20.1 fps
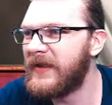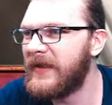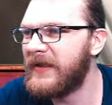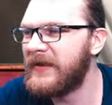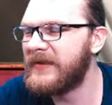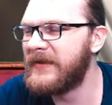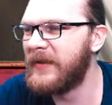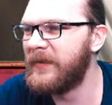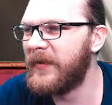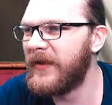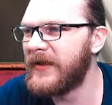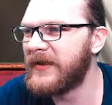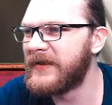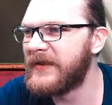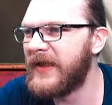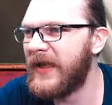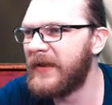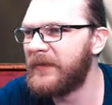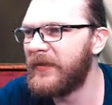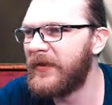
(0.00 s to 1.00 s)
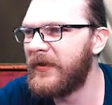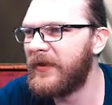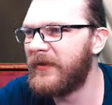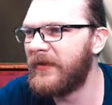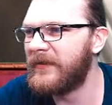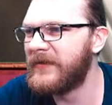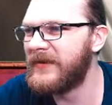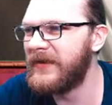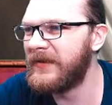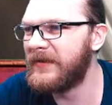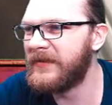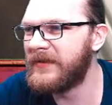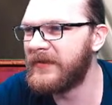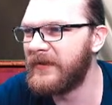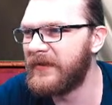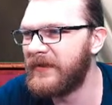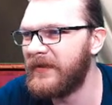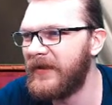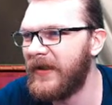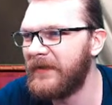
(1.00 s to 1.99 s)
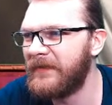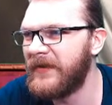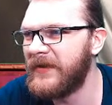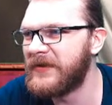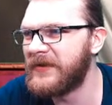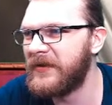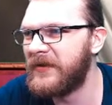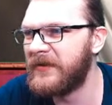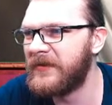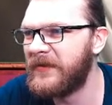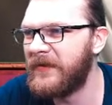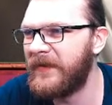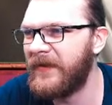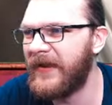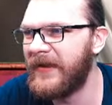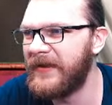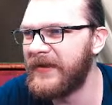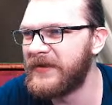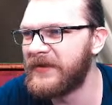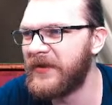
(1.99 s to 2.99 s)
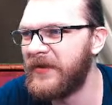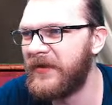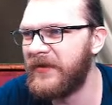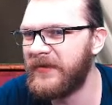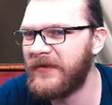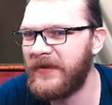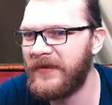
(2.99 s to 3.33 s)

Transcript: it's the mixed tap, You know, obviously to the left it's hot, to the right it's cold,